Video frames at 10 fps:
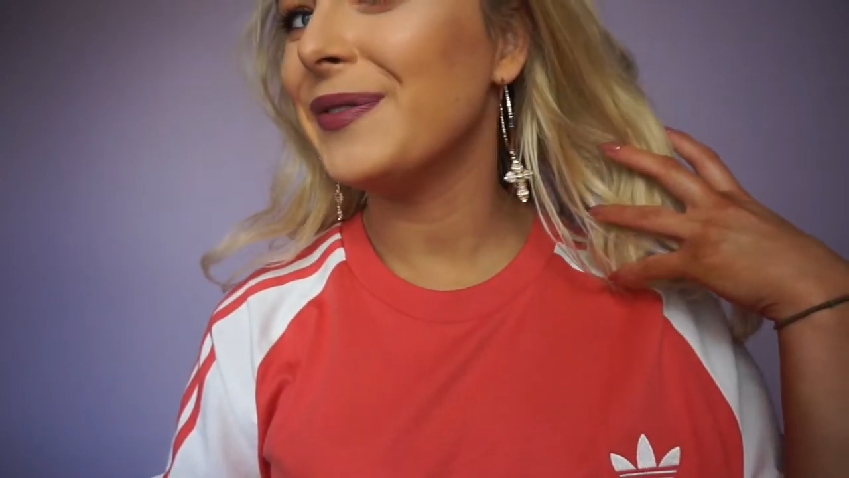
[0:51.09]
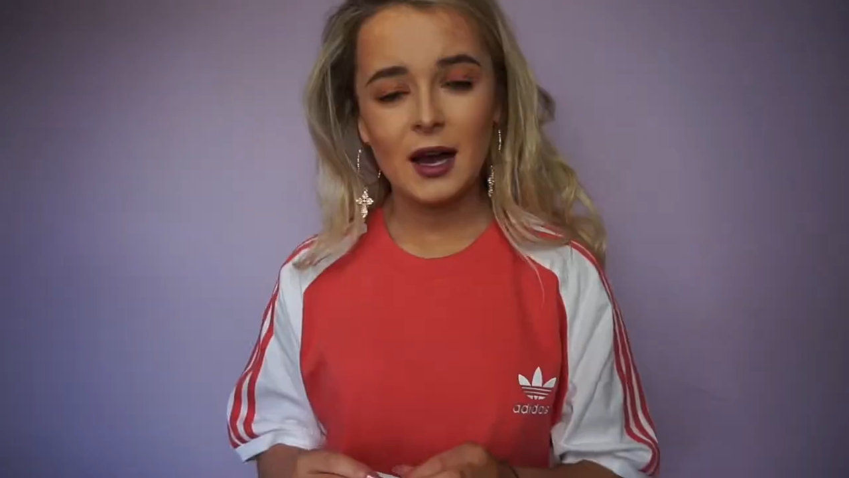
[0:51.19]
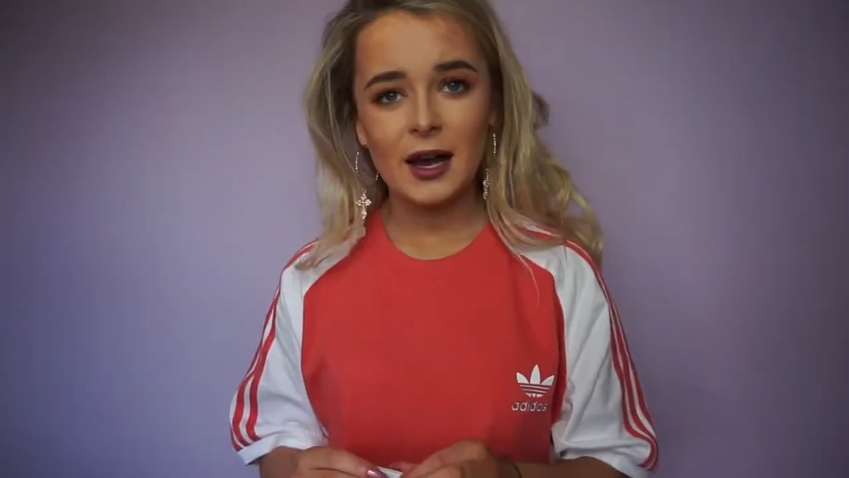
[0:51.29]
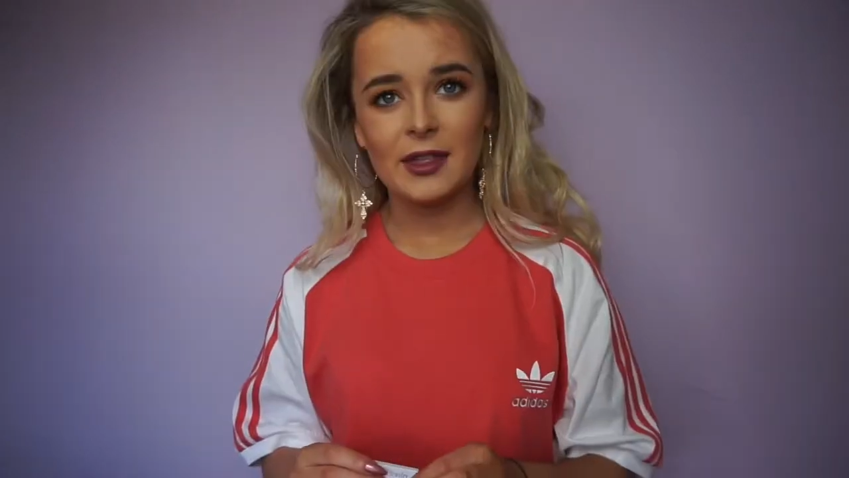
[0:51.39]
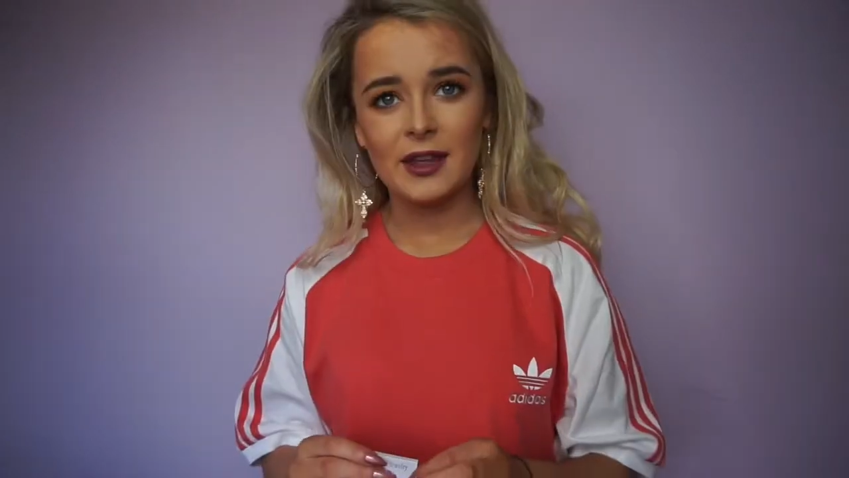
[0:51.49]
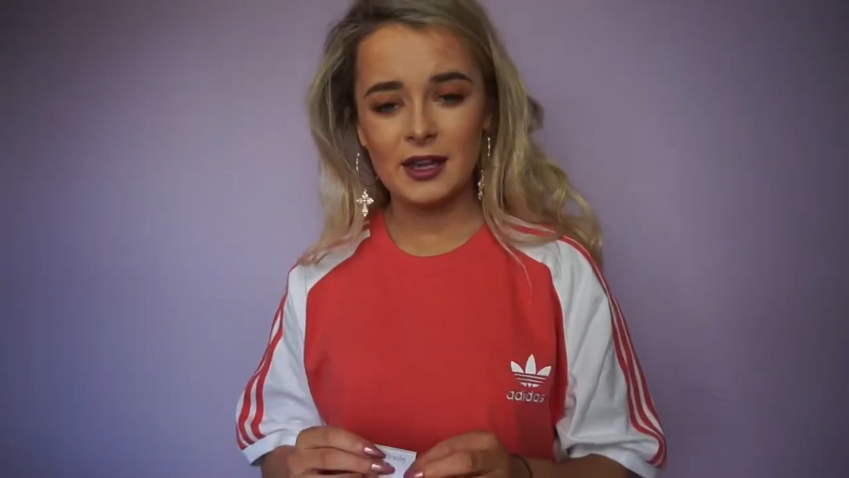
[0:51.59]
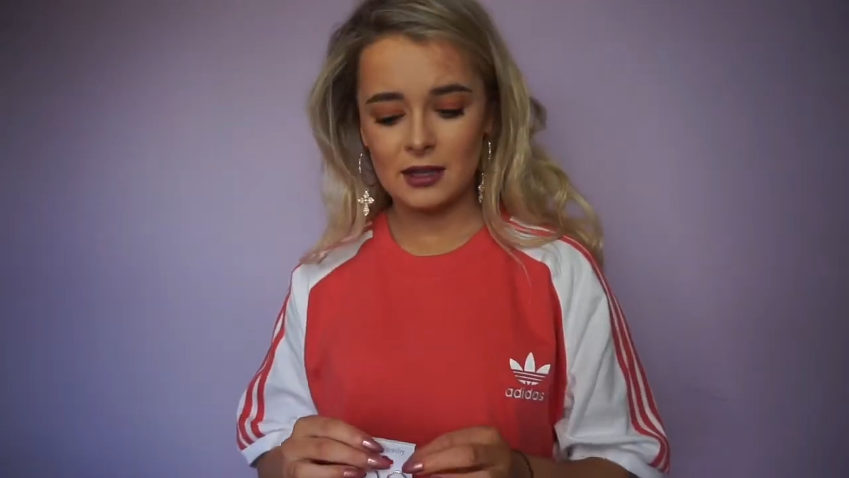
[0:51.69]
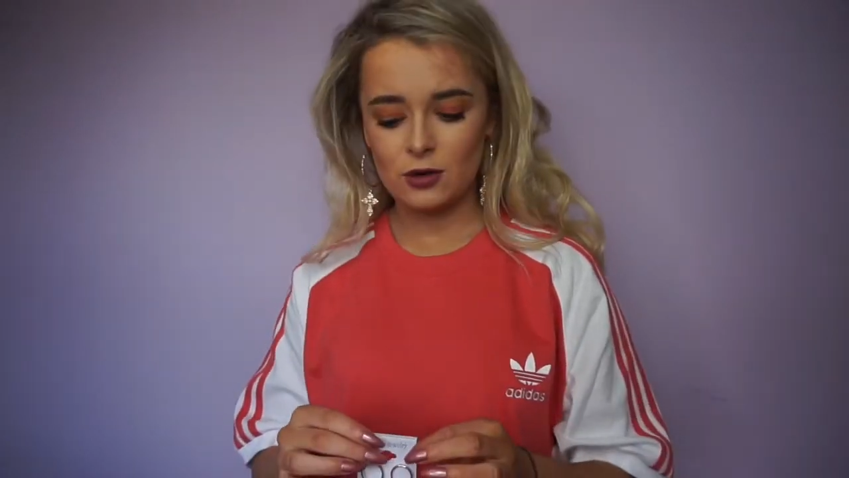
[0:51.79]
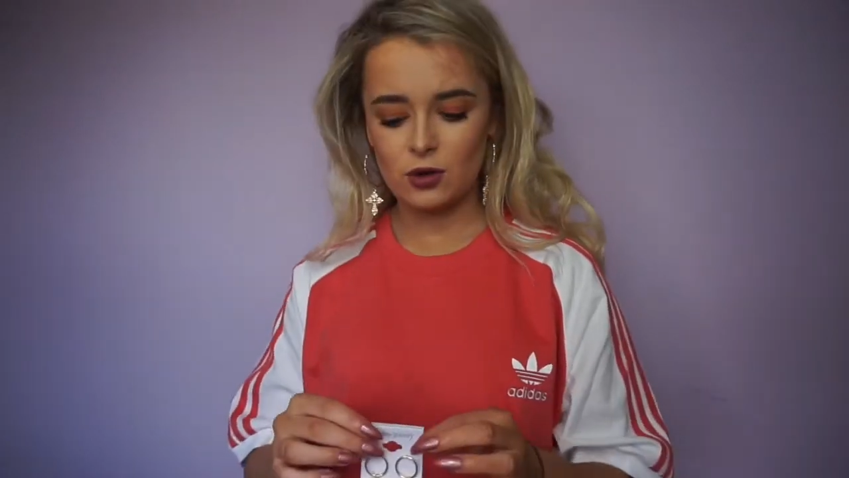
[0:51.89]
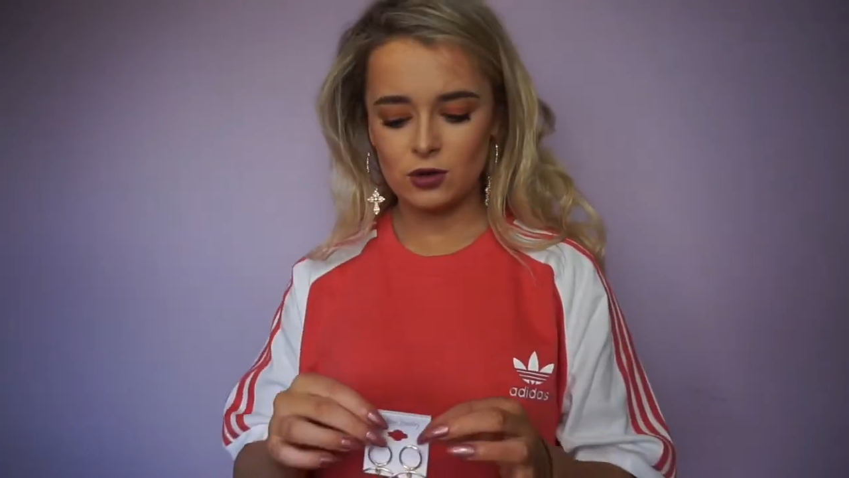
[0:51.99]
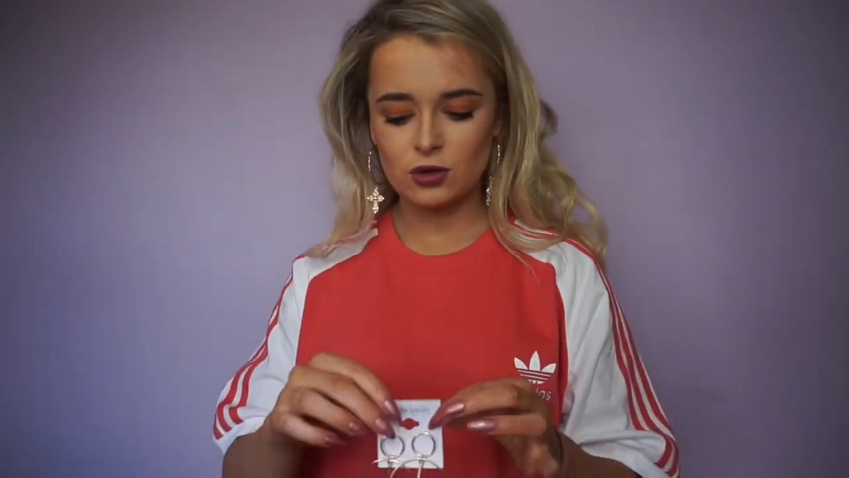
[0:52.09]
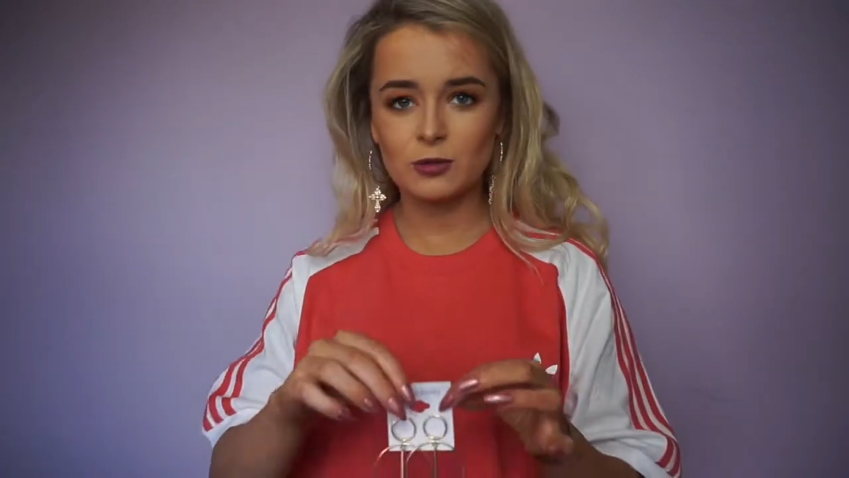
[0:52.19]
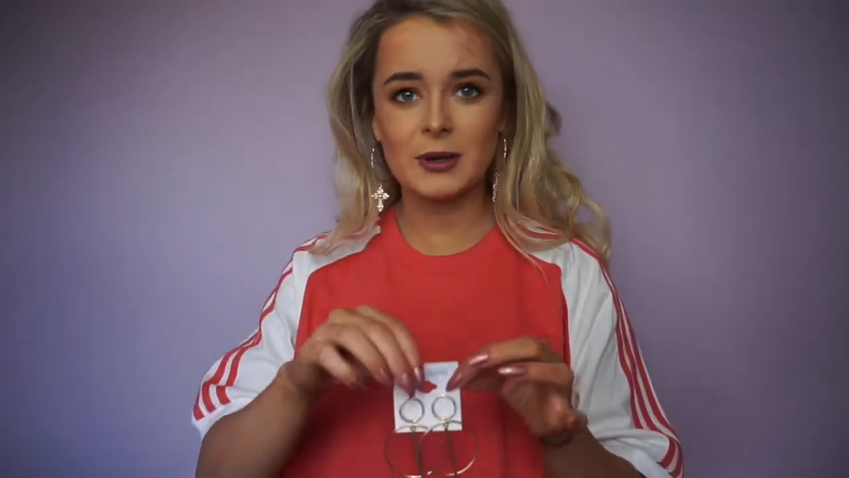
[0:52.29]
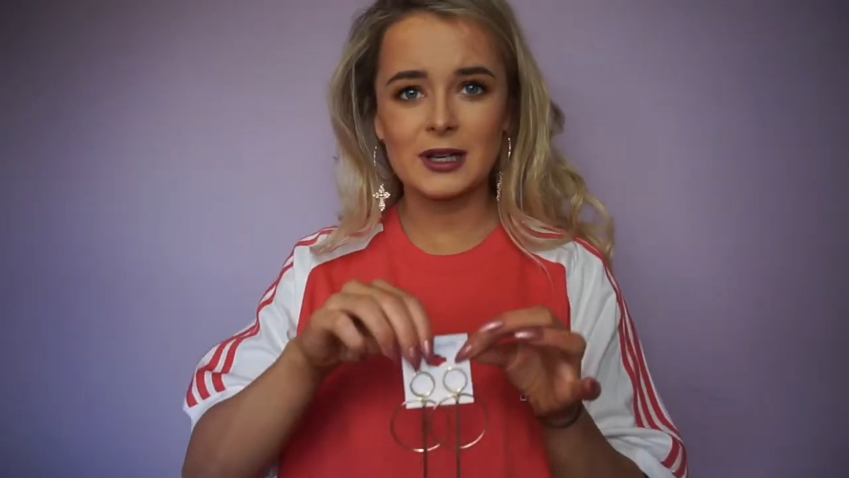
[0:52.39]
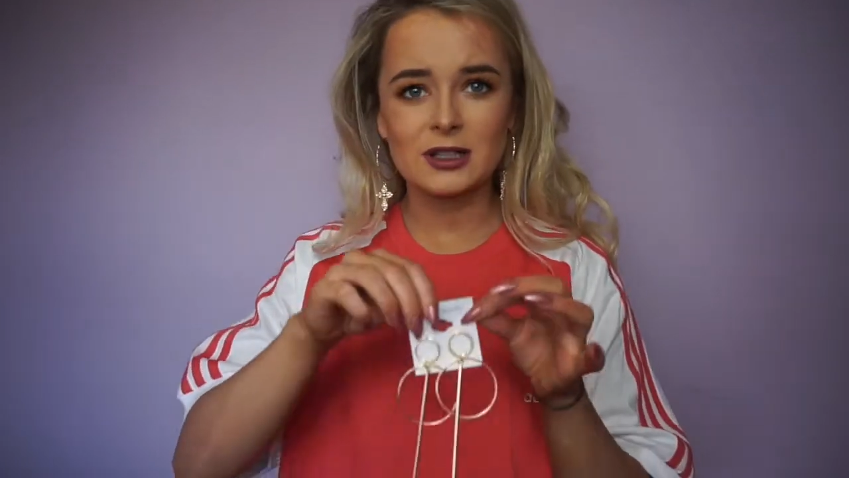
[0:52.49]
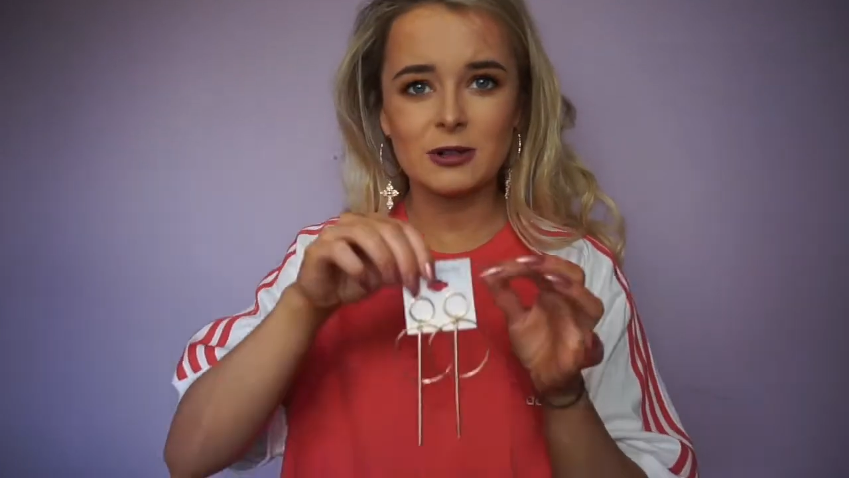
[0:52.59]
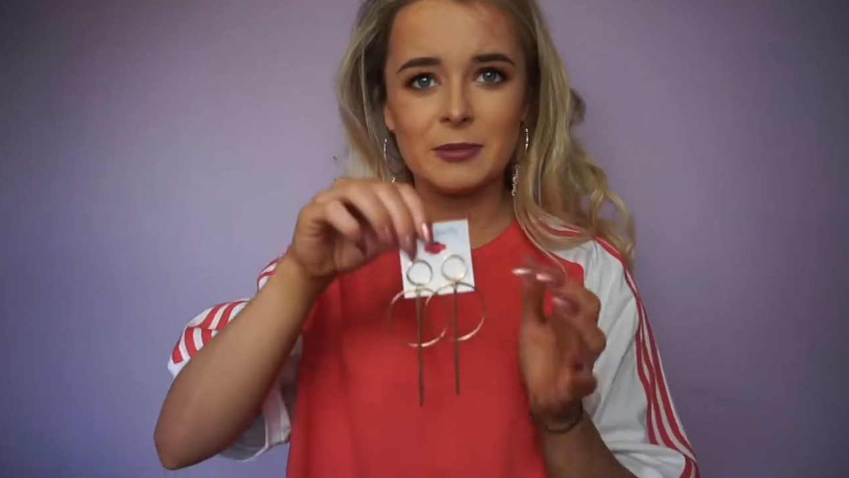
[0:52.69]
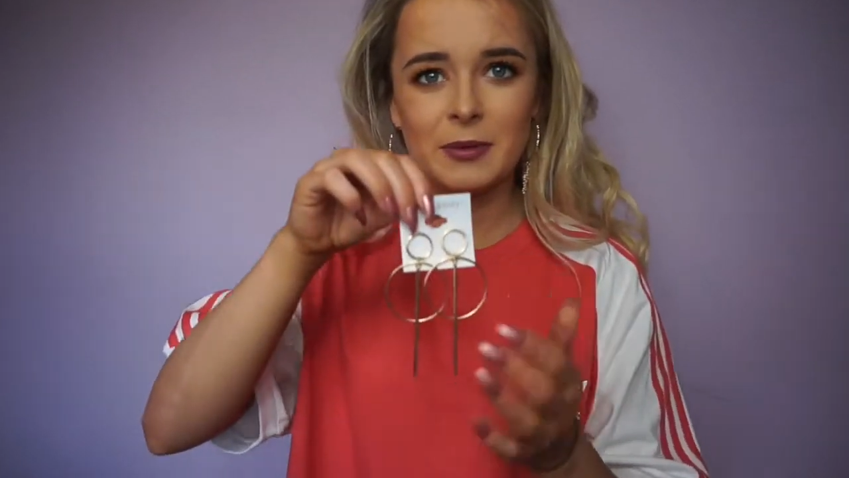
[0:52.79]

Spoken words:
I then also picked up